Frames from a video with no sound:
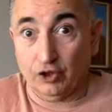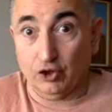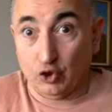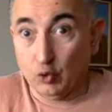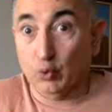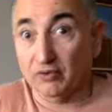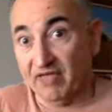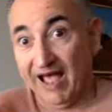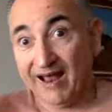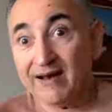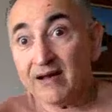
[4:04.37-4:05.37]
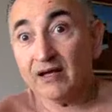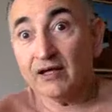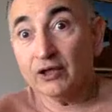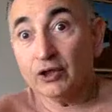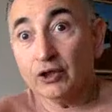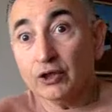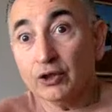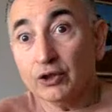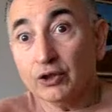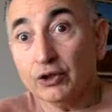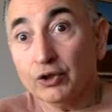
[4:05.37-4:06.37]
you then
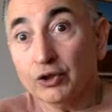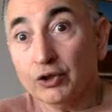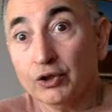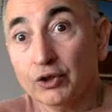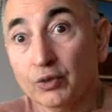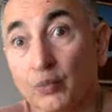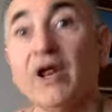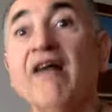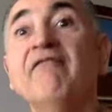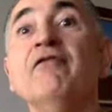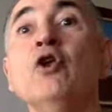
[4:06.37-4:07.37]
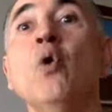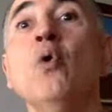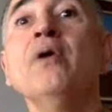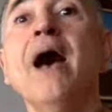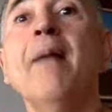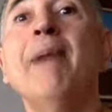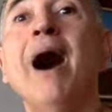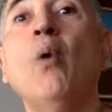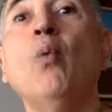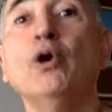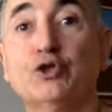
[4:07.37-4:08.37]
would have known
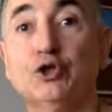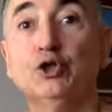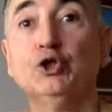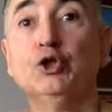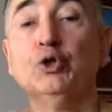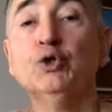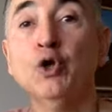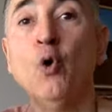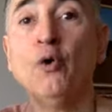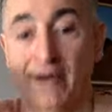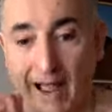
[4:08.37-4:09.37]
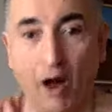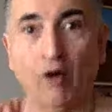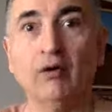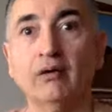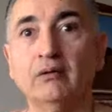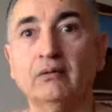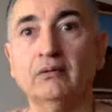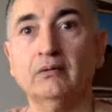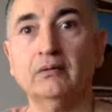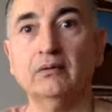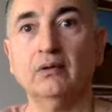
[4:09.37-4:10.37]
about what you do know now,
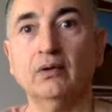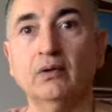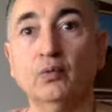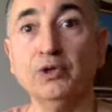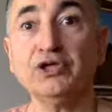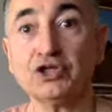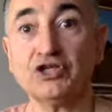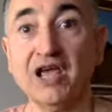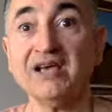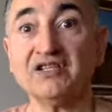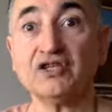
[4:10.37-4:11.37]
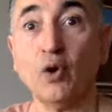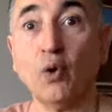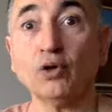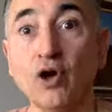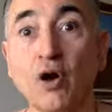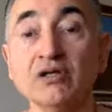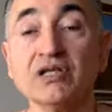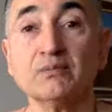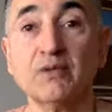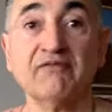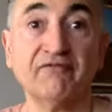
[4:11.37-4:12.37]
which takes the whole
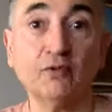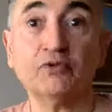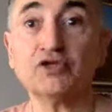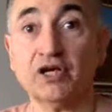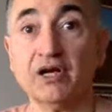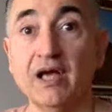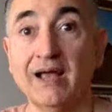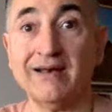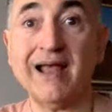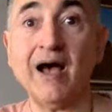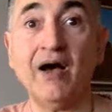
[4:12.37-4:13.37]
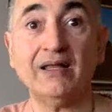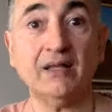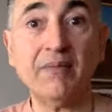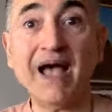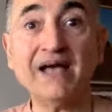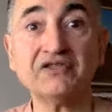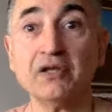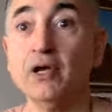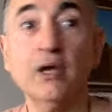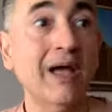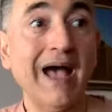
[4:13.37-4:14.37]
concept of future and now and the past
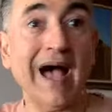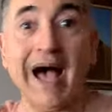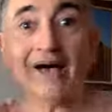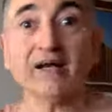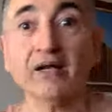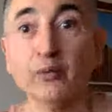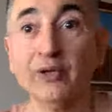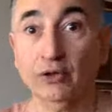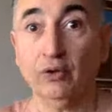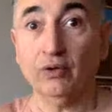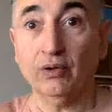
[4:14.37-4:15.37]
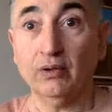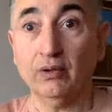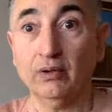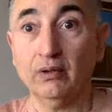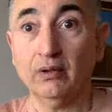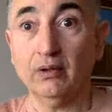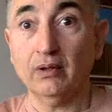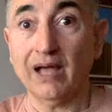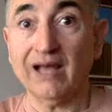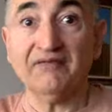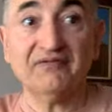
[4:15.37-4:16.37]
out of the window.
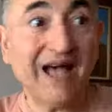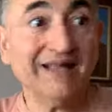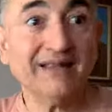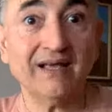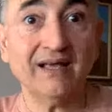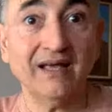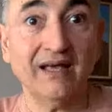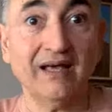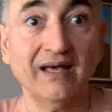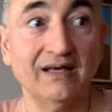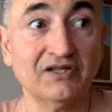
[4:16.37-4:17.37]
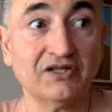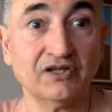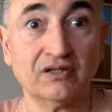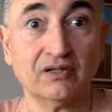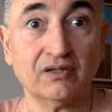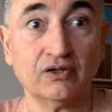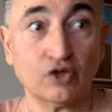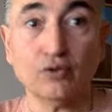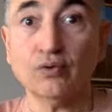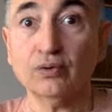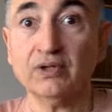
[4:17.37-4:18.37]
And if that is
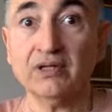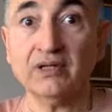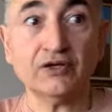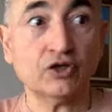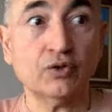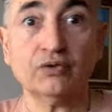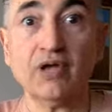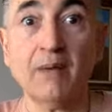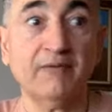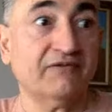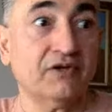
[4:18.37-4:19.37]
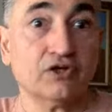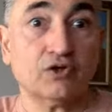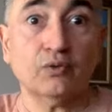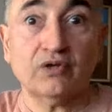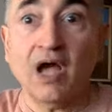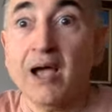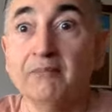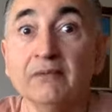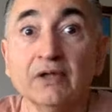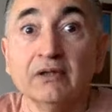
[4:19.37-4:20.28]
true, then there's no time. If there's no time,